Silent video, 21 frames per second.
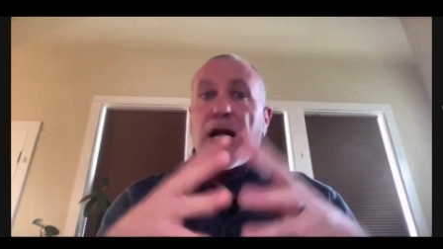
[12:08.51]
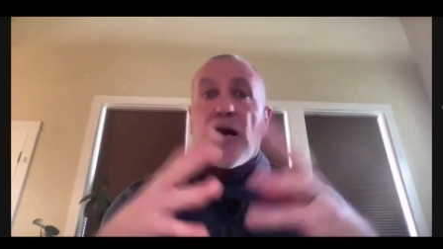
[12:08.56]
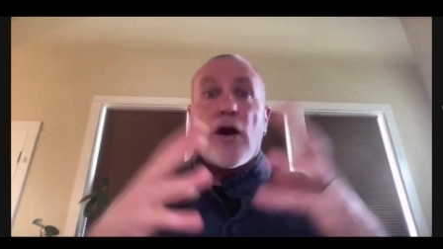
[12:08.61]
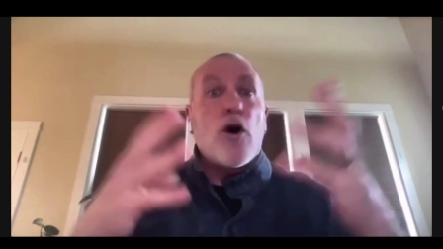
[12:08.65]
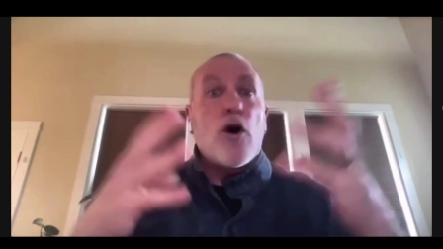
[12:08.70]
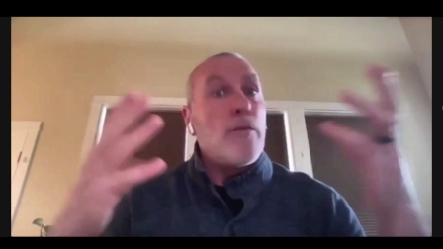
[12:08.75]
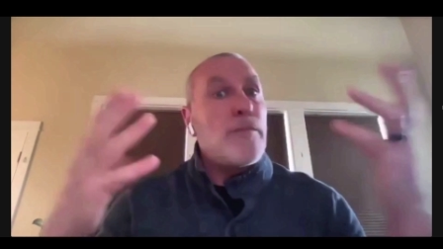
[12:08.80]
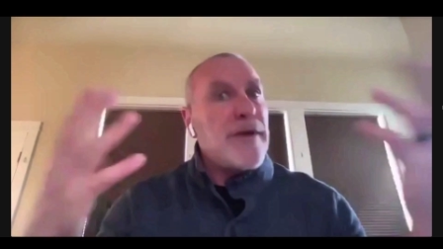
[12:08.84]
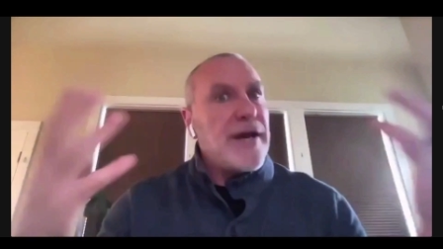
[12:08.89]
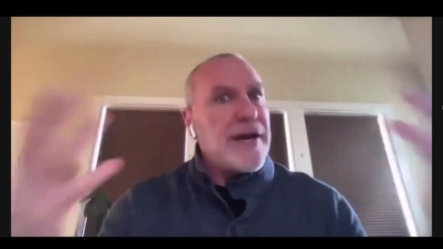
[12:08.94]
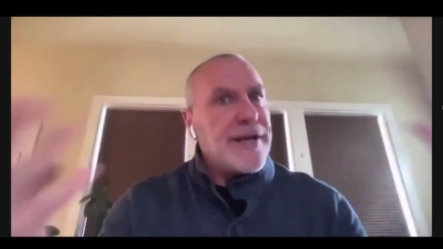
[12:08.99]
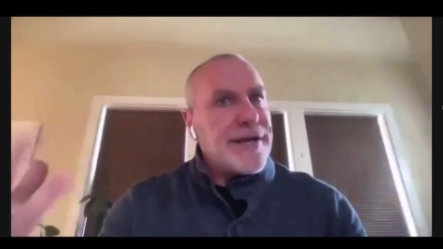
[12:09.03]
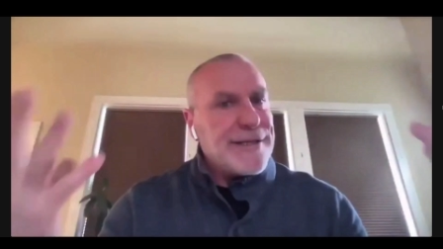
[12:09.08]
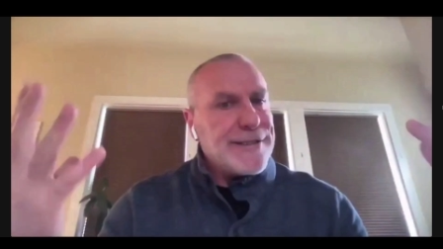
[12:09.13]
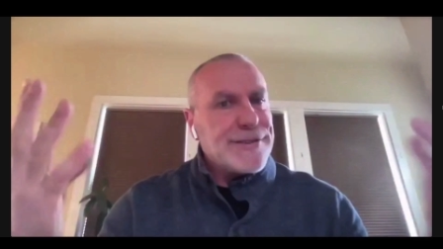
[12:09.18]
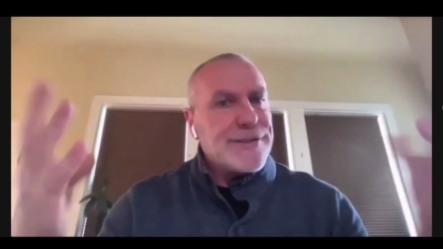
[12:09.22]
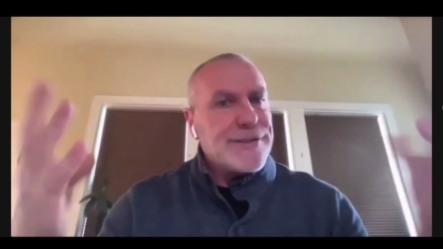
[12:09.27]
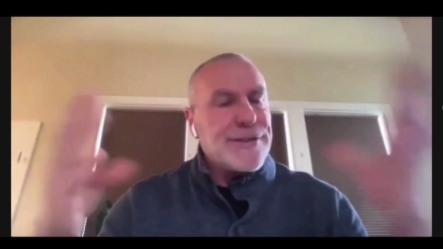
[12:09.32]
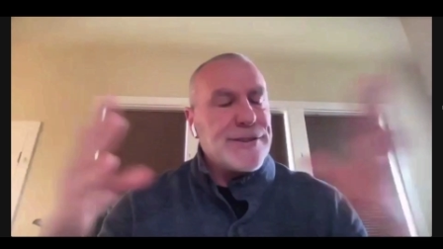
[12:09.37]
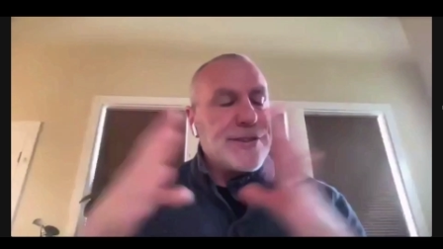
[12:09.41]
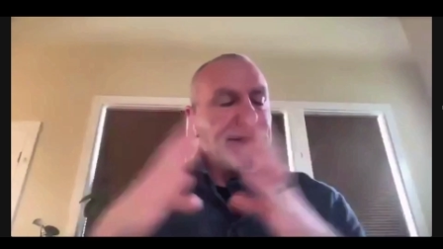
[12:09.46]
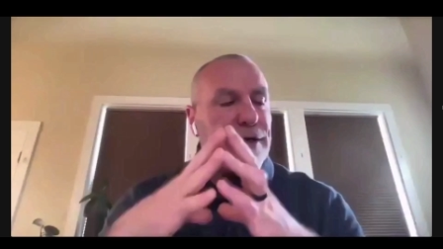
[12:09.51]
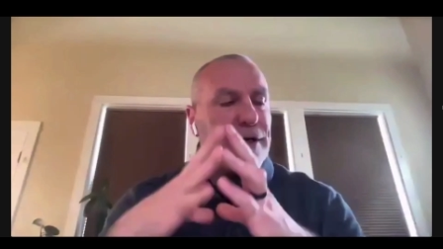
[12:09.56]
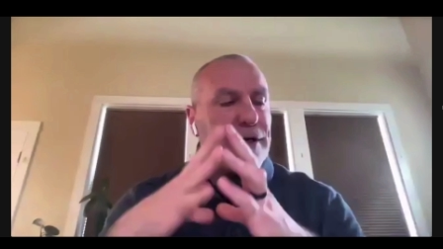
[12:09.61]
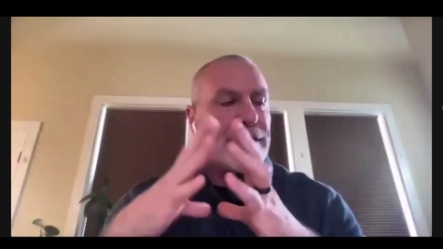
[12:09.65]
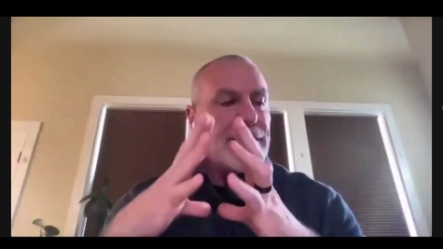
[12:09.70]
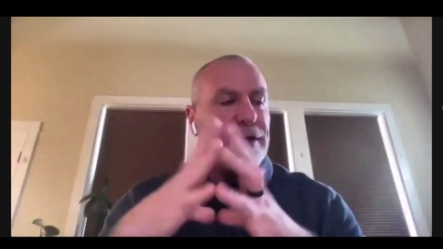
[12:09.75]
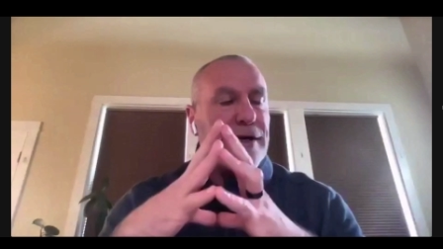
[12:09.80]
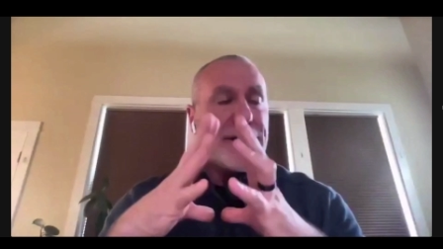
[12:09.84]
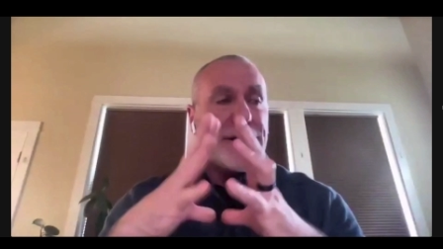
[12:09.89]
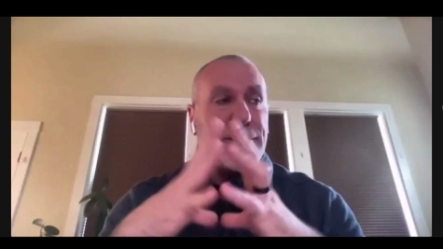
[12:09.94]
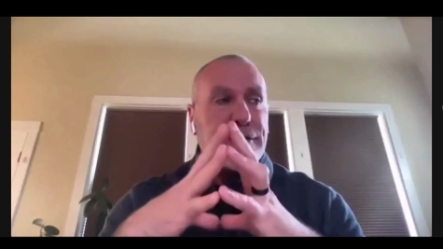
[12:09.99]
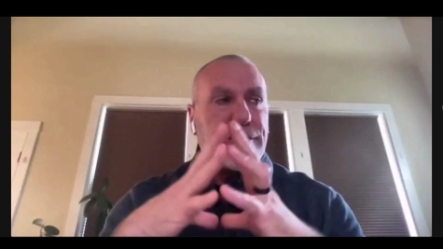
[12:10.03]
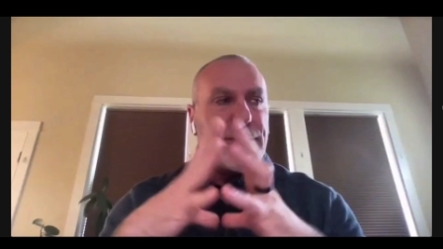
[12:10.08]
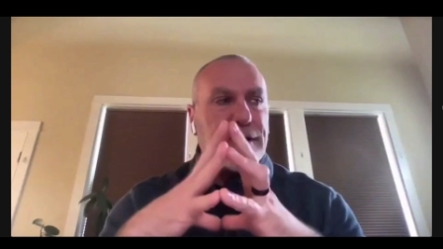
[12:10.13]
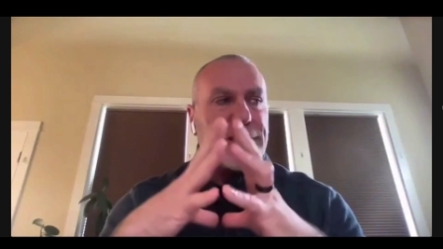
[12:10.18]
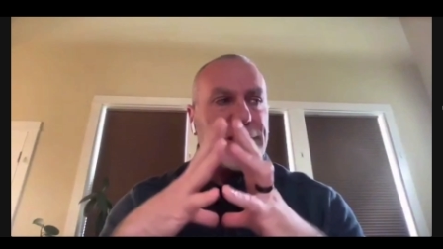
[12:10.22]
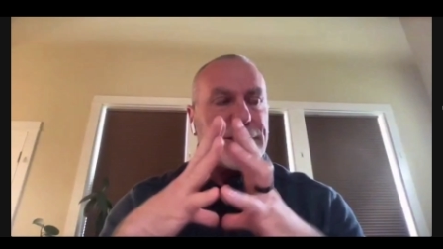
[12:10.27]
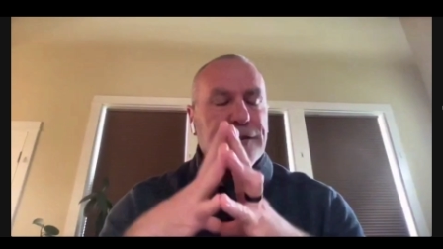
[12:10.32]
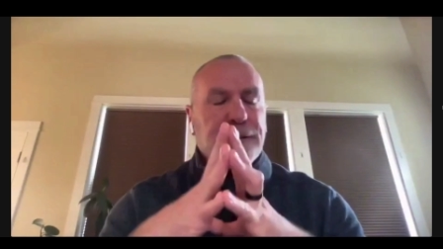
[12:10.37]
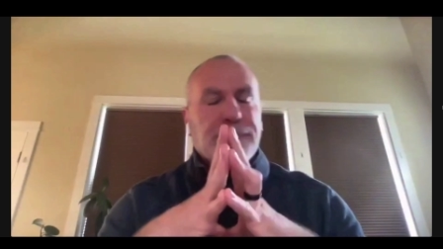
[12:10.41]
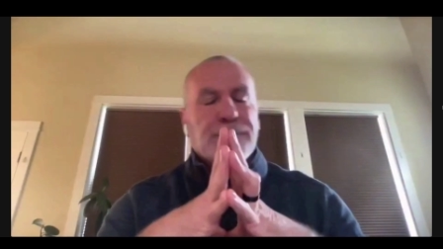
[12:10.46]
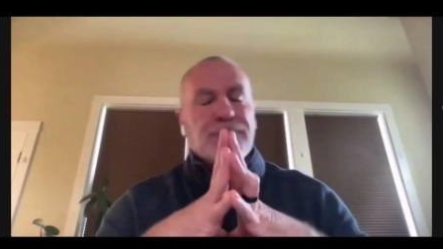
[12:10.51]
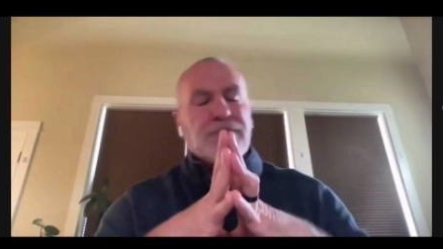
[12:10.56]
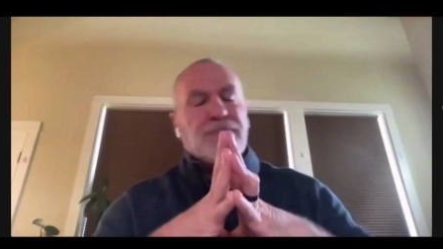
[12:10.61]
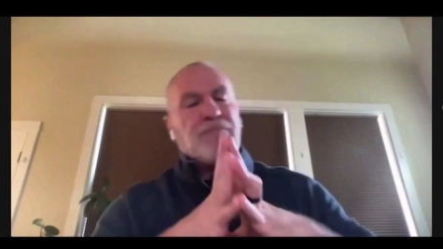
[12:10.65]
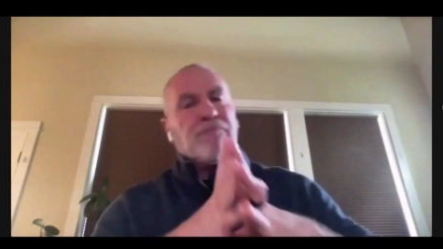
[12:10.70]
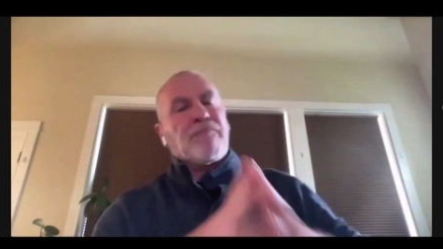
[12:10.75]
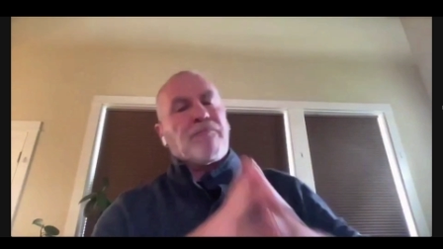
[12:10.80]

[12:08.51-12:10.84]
I hope that answers your question.